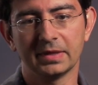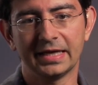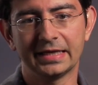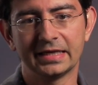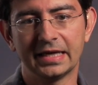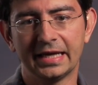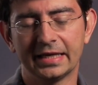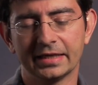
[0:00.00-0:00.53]

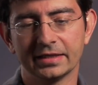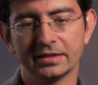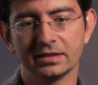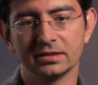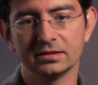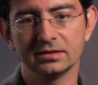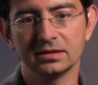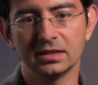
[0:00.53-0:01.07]

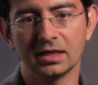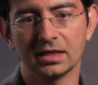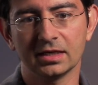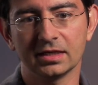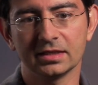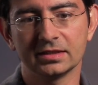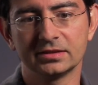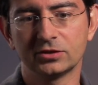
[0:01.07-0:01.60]

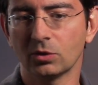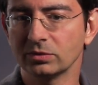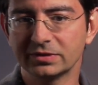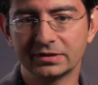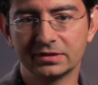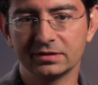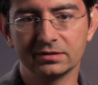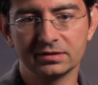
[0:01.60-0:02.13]
and don't
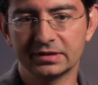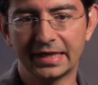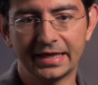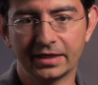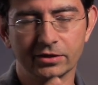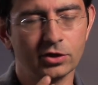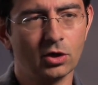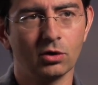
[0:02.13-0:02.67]

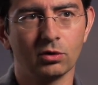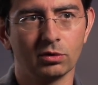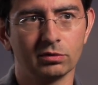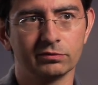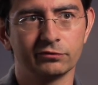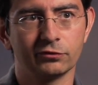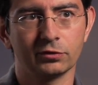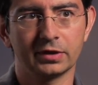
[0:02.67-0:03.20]
take
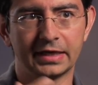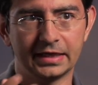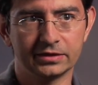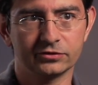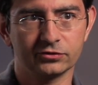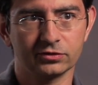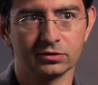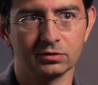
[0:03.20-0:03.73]
no for an
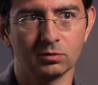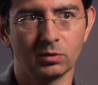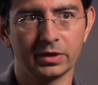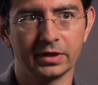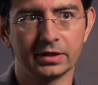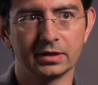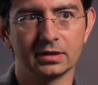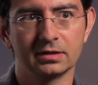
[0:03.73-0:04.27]
answer
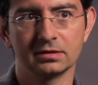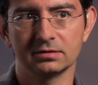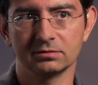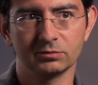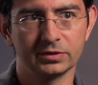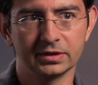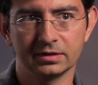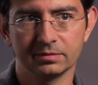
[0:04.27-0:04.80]

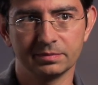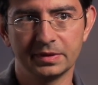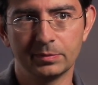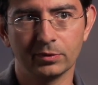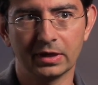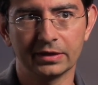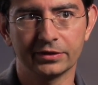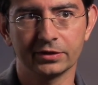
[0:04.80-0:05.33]
when
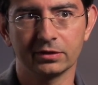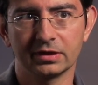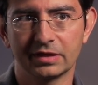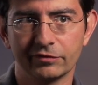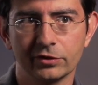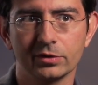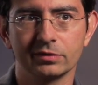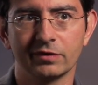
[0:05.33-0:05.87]
people out there are
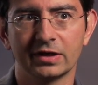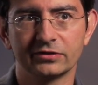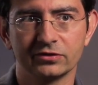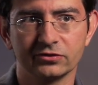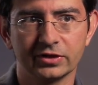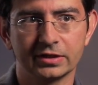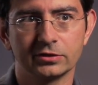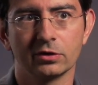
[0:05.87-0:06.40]
giving you advice
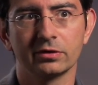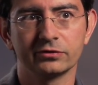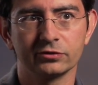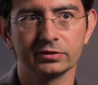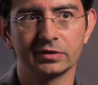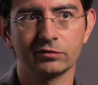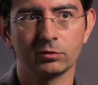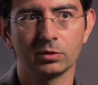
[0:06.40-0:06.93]
and saying, no, this
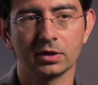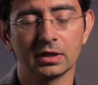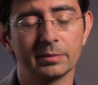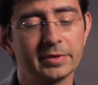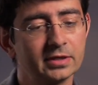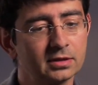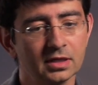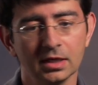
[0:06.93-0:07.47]
will never work. I
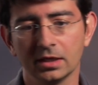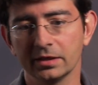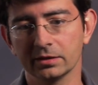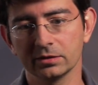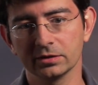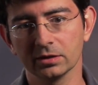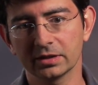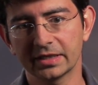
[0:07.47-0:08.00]
mean,
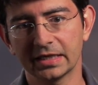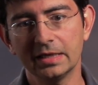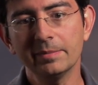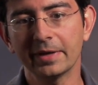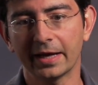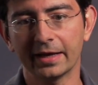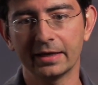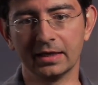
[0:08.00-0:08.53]
you know, you look at
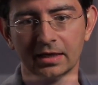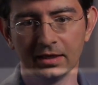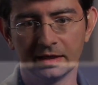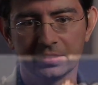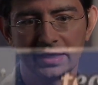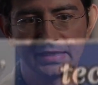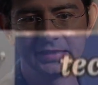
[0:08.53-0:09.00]
eBay. The